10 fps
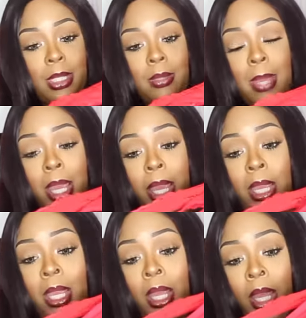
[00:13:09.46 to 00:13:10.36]
is
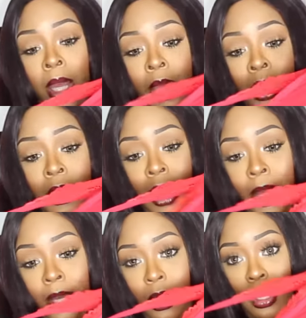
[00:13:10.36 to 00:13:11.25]
made. It's
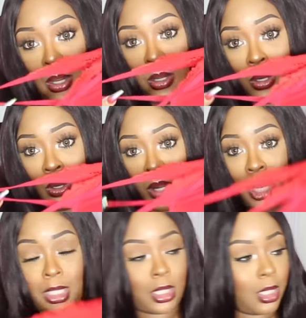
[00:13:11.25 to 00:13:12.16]
like
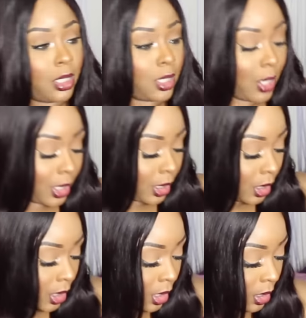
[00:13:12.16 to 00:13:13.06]
crotchless, so I
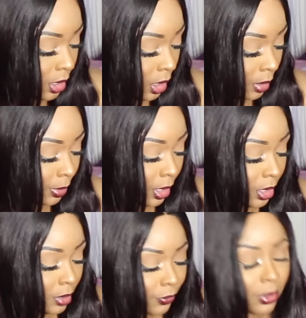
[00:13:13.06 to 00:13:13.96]
think that's neat,
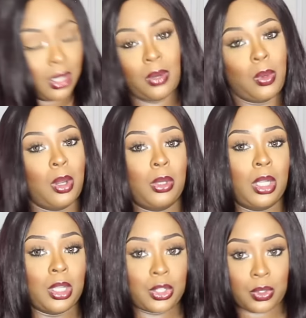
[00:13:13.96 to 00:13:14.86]
because if you're going to wear
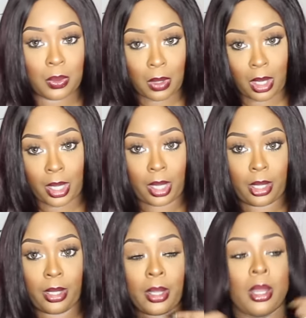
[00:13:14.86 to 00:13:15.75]

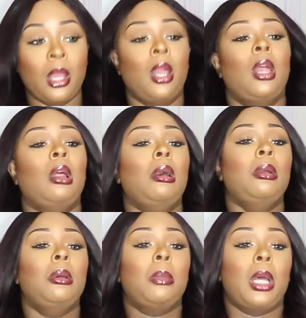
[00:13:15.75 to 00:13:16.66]
lingerie,
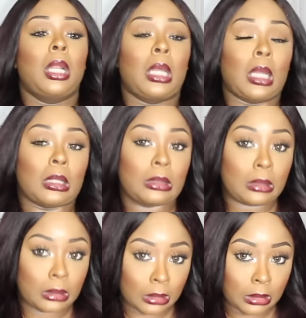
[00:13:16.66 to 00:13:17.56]
oh, nobody got
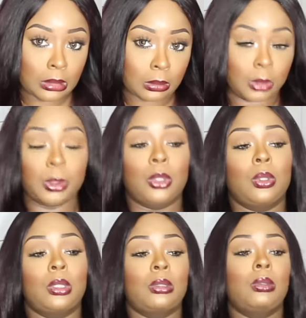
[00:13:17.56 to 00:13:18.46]
time to be
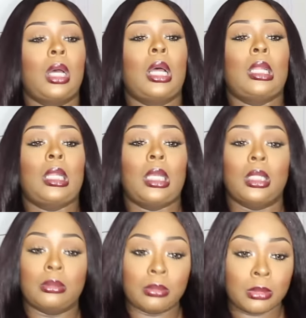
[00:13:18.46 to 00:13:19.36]
going through all
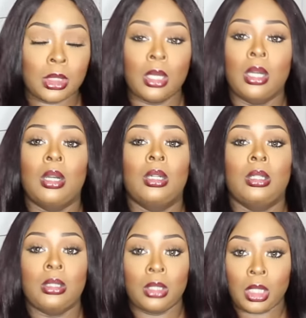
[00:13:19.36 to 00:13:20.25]
that.
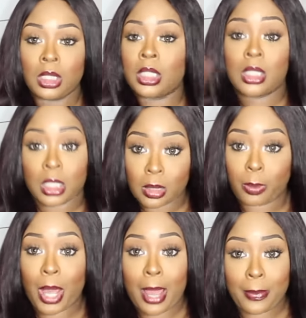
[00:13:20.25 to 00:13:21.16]
You just need to
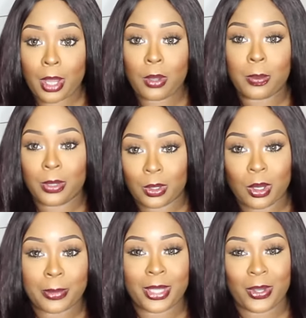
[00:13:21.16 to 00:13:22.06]
pop open
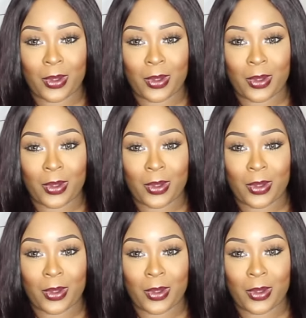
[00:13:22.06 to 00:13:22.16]
or be